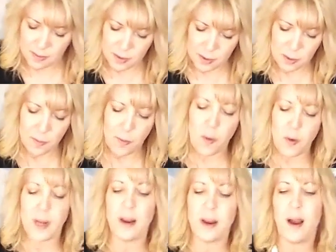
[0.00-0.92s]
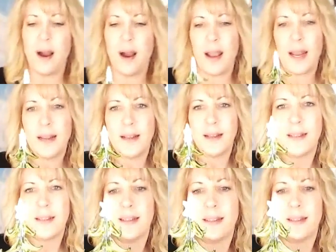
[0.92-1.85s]
249.
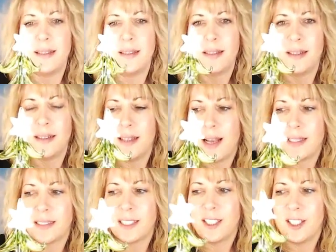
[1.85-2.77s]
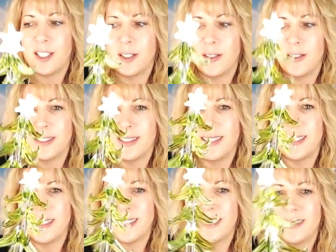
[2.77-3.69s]
That's cute, isn't it?
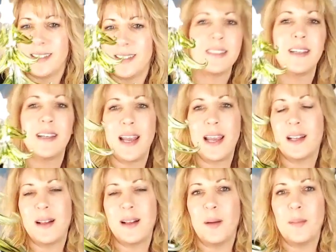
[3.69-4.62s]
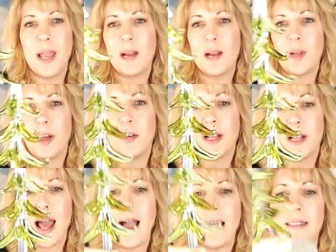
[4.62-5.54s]
It's a, just a um, hand blown
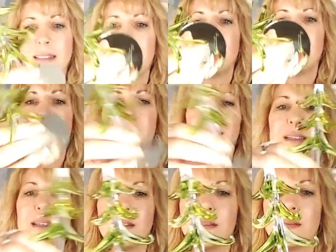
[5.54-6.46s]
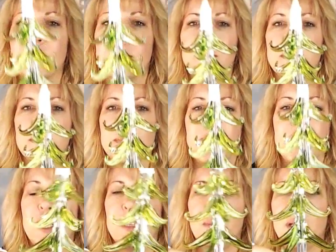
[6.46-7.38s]
glass. It
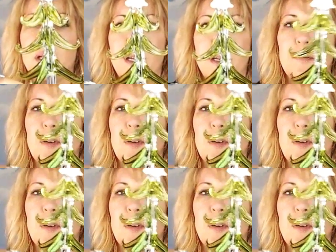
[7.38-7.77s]
could be